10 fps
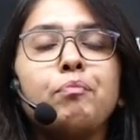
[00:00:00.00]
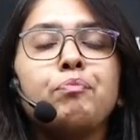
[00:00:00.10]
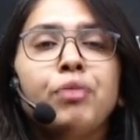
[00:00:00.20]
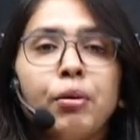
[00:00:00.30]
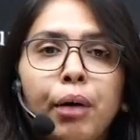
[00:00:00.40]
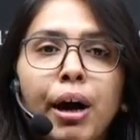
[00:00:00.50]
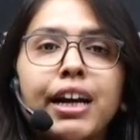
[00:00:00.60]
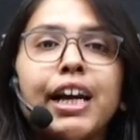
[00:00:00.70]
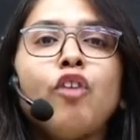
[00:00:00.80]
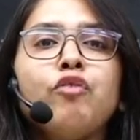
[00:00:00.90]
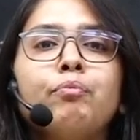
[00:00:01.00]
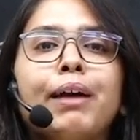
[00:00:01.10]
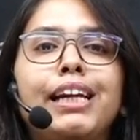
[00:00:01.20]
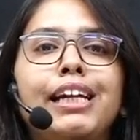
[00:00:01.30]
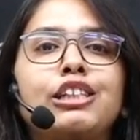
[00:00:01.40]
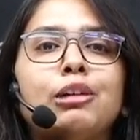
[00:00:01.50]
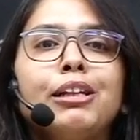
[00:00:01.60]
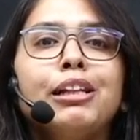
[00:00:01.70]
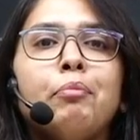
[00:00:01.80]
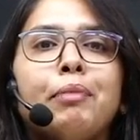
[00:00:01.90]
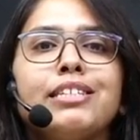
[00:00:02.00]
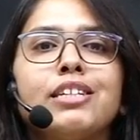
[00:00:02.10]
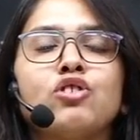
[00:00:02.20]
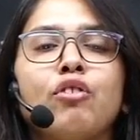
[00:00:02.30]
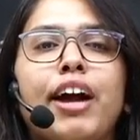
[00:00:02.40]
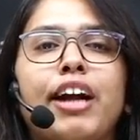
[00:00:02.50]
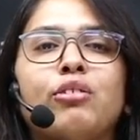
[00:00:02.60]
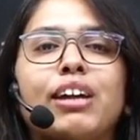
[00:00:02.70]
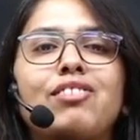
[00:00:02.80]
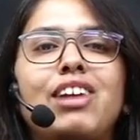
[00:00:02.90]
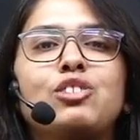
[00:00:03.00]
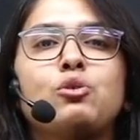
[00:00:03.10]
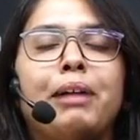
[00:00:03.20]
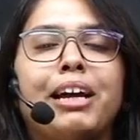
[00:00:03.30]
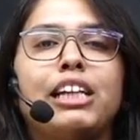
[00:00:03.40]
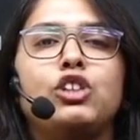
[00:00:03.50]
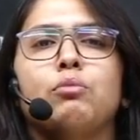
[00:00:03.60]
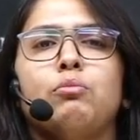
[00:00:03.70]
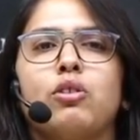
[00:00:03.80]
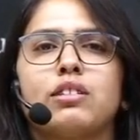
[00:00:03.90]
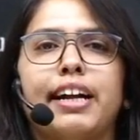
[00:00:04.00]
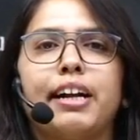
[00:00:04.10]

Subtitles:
burning of magnesium in the presence of air to give rise to magnesium oxide.